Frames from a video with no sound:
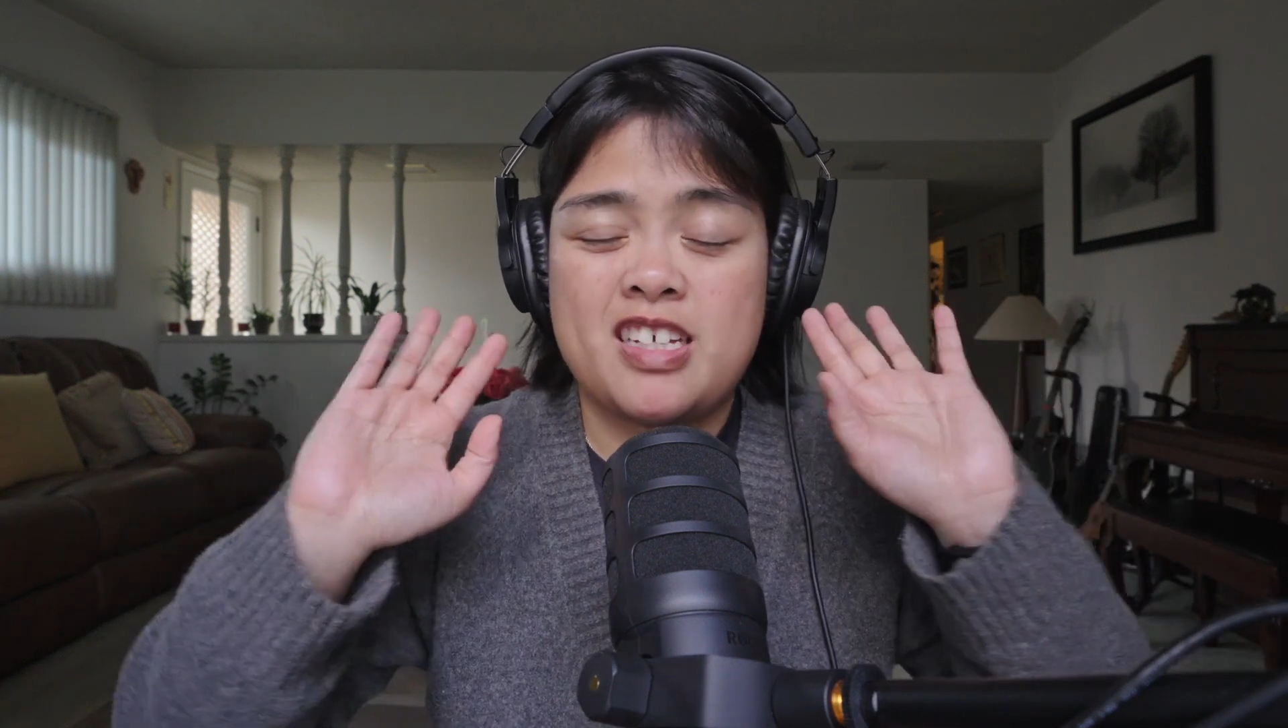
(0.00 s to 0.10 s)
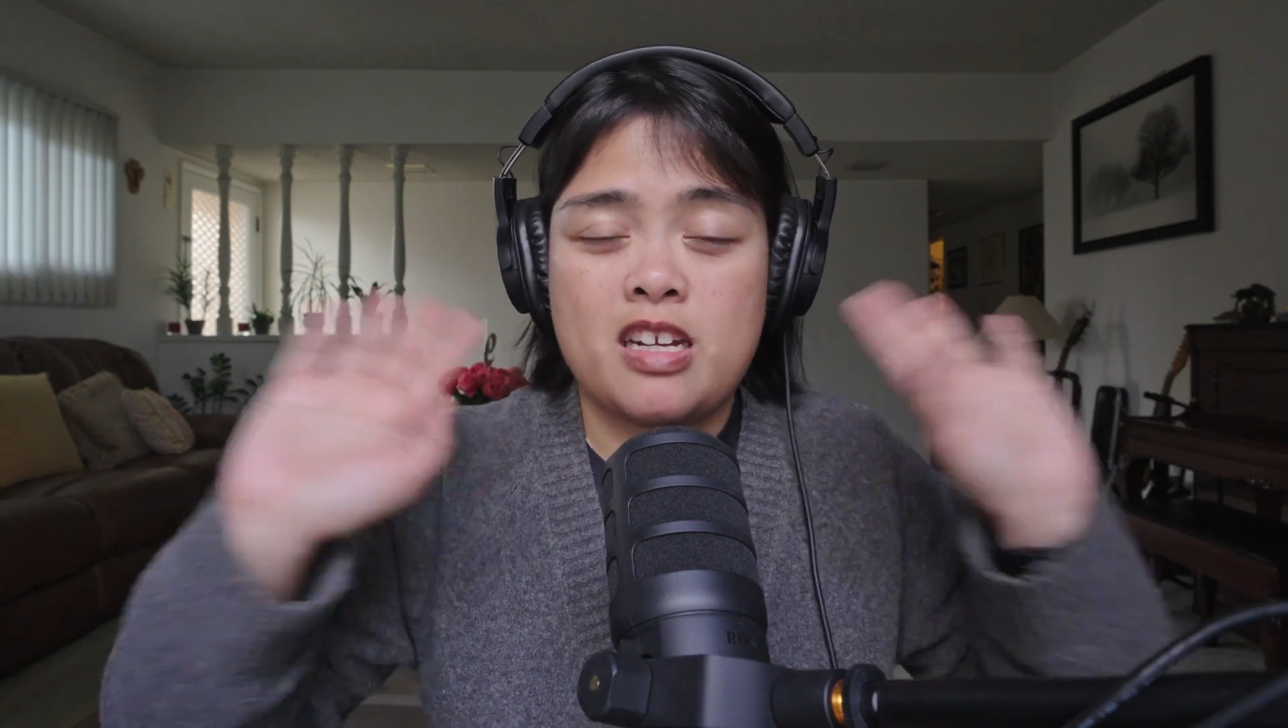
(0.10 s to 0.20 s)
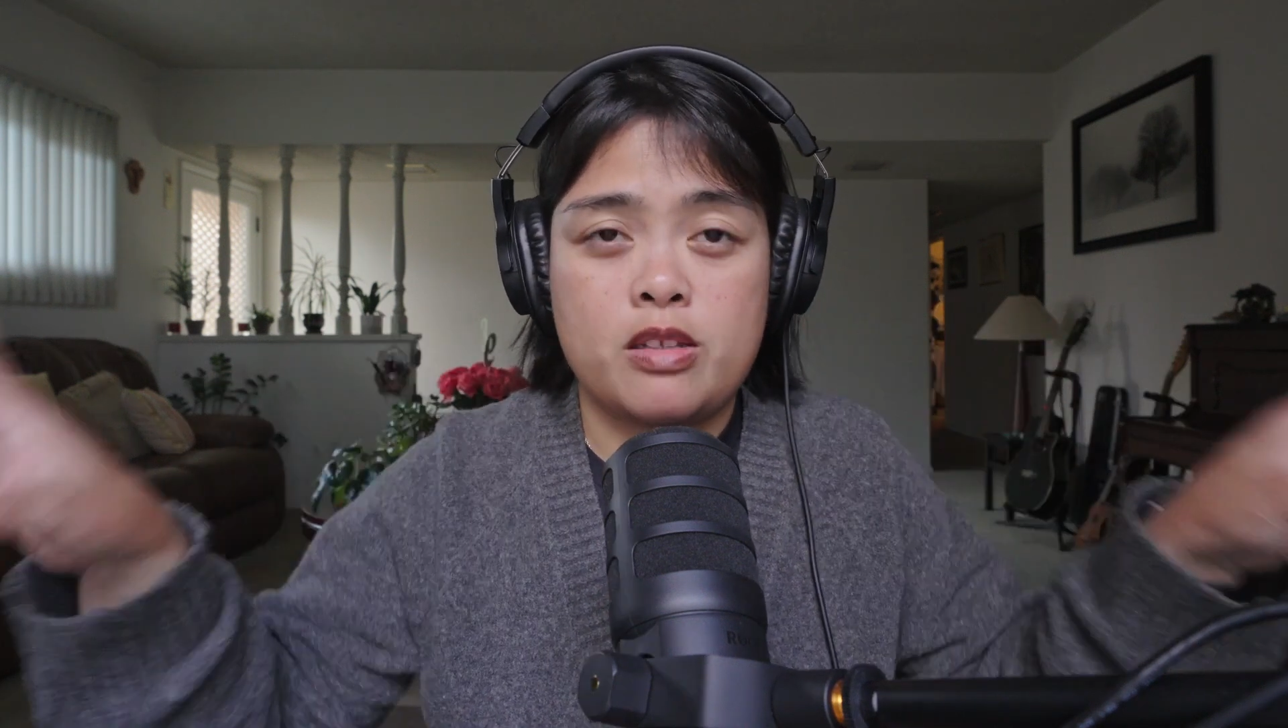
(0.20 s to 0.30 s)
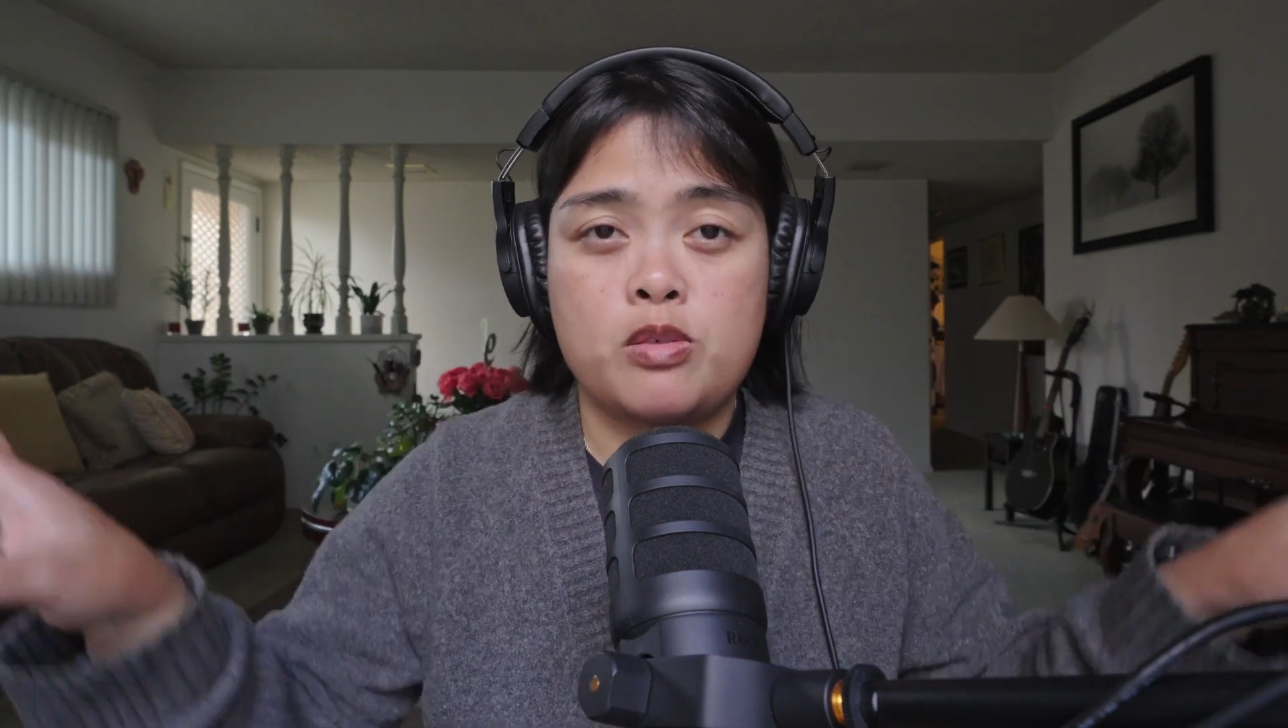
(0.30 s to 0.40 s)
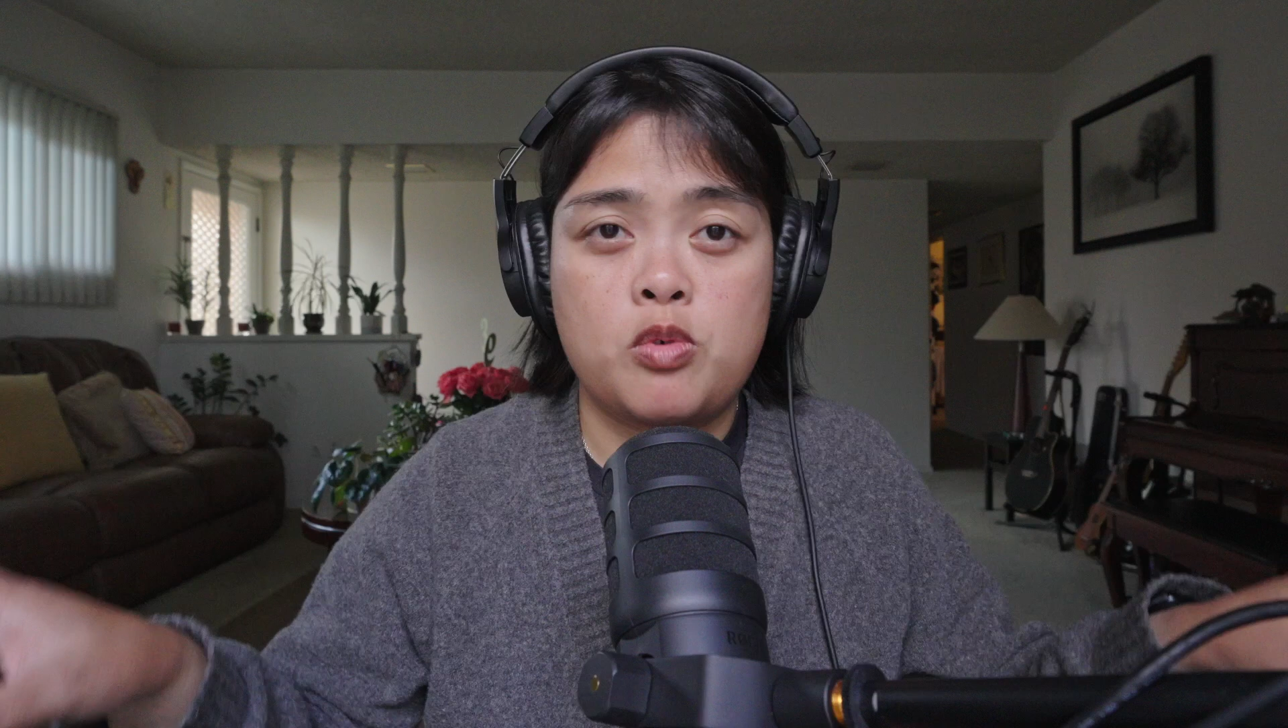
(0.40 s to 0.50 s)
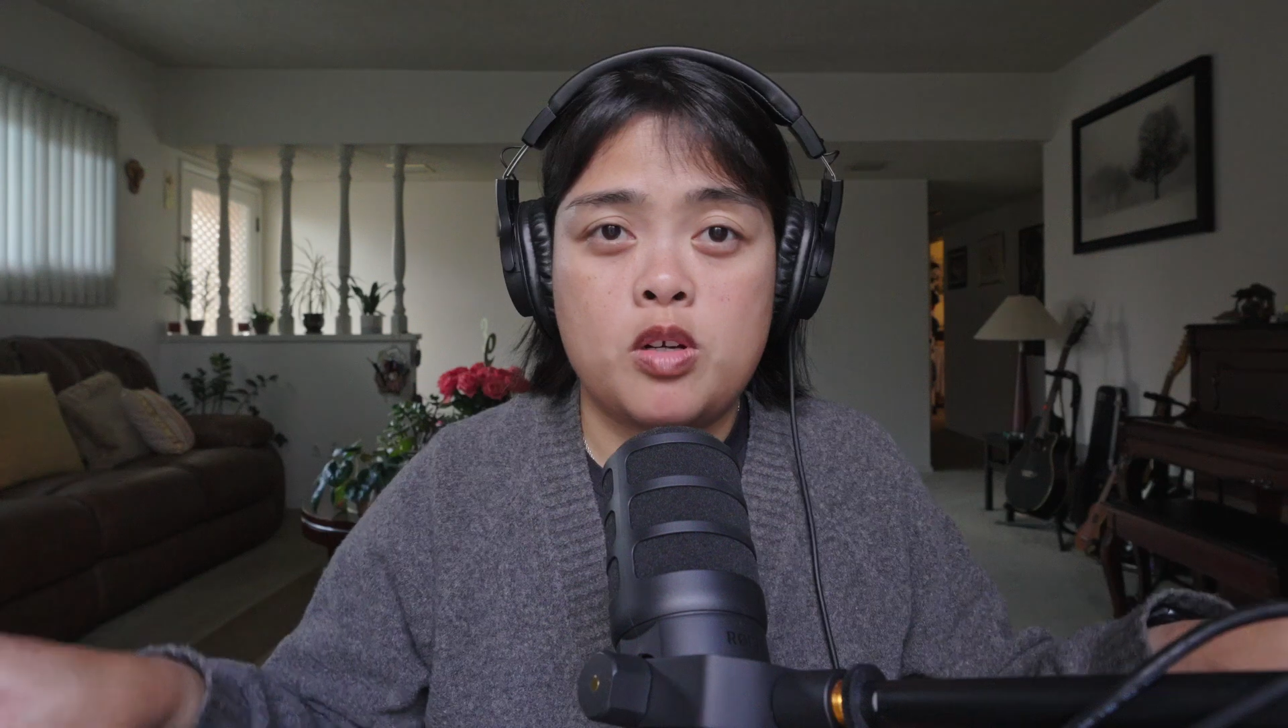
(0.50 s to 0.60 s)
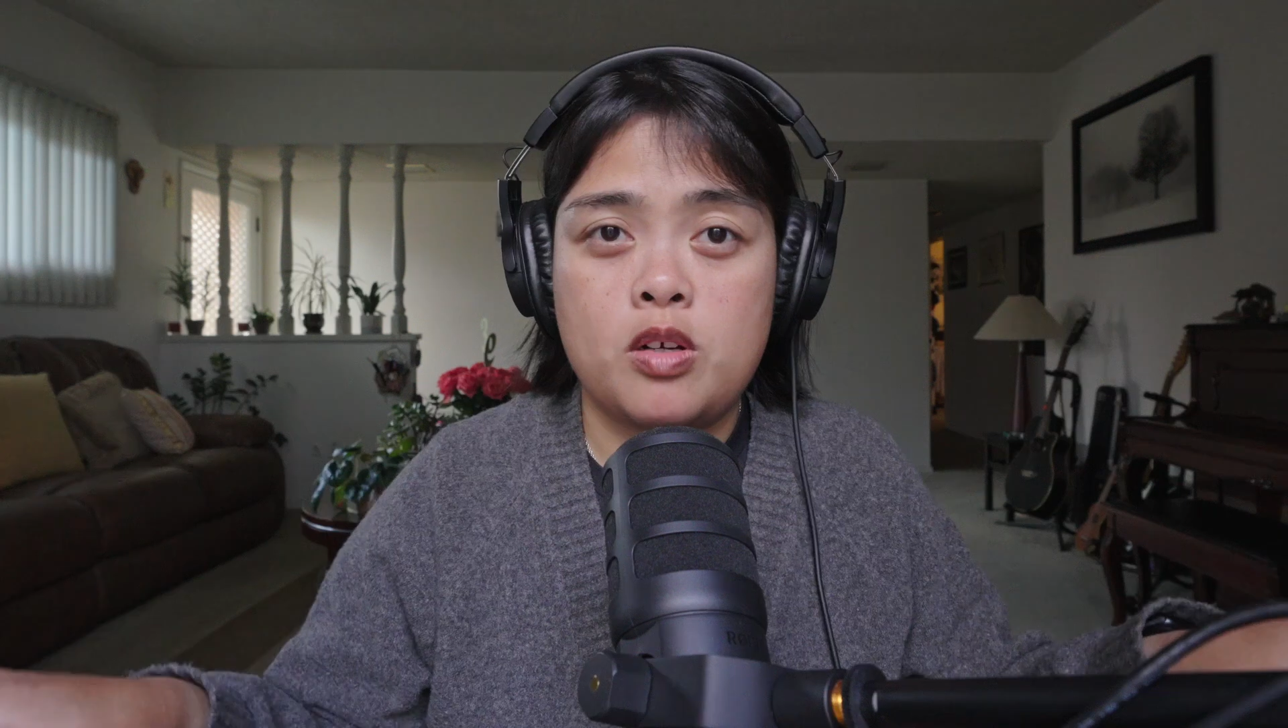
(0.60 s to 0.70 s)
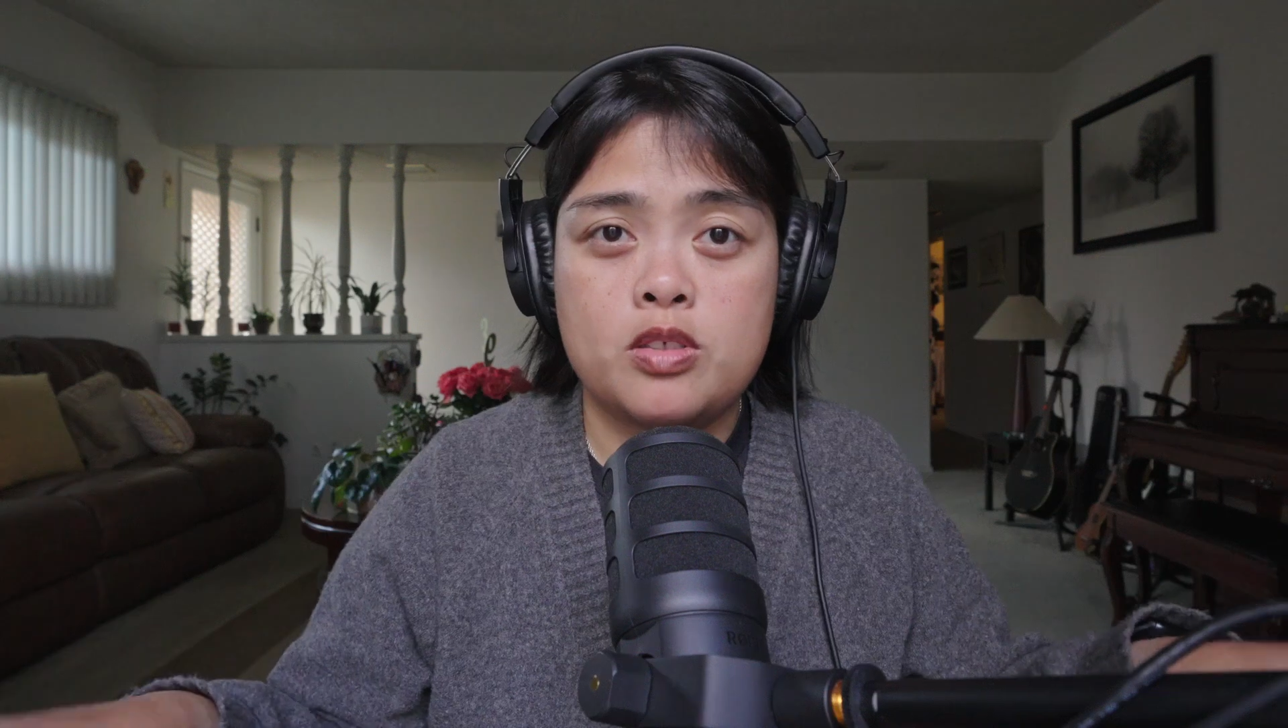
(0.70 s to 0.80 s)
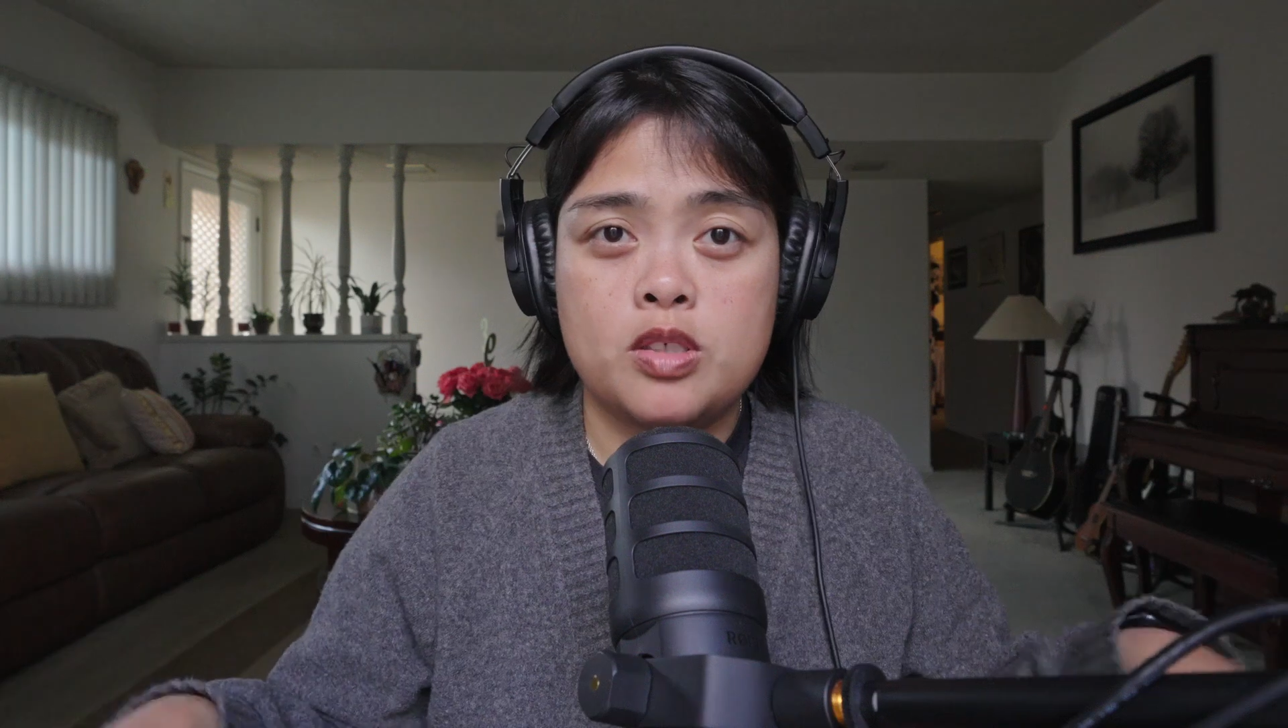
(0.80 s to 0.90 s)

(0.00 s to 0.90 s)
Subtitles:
out of this world,